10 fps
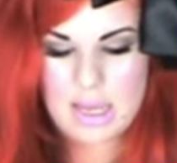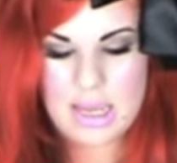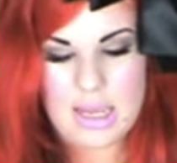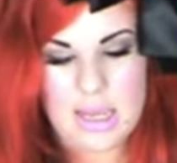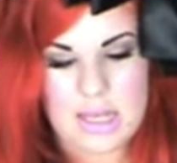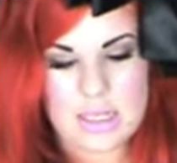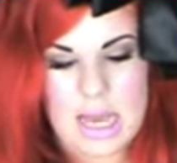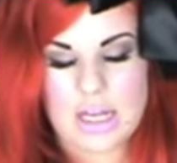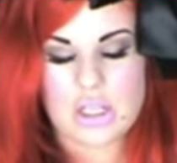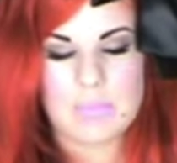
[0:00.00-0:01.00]
is
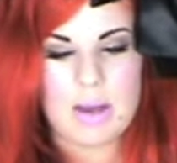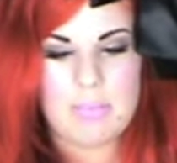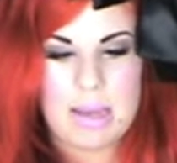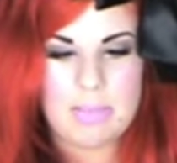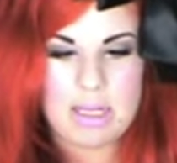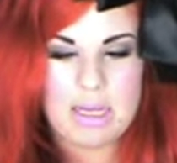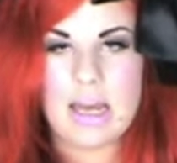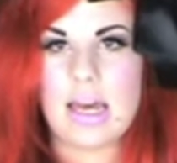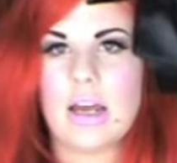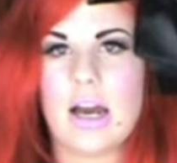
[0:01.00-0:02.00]
actually by
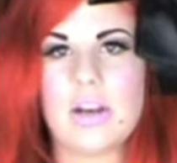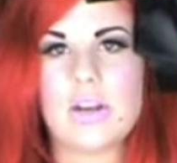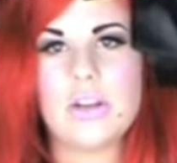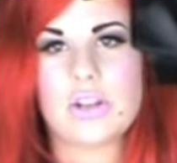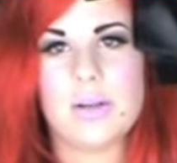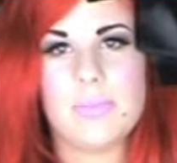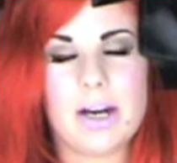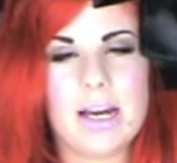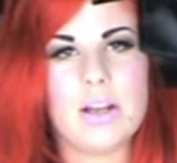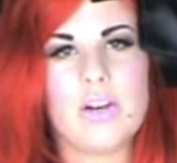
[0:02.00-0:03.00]
Maybelline, and I don't usually
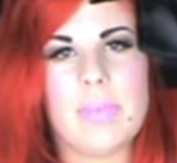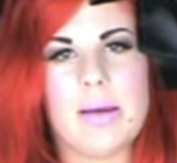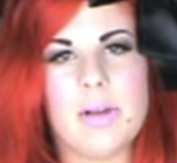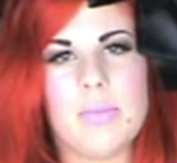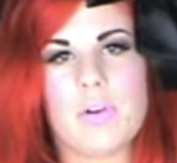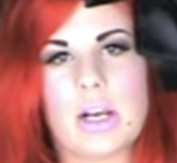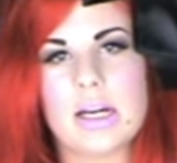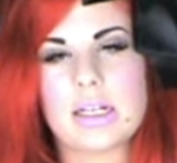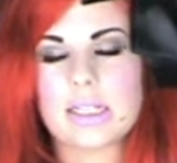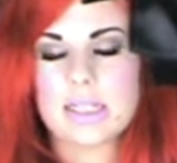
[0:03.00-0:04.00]
buy a lot of Maybelline
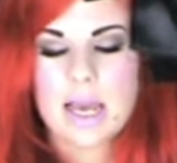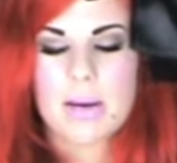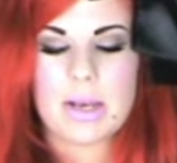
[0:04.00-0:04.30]
products,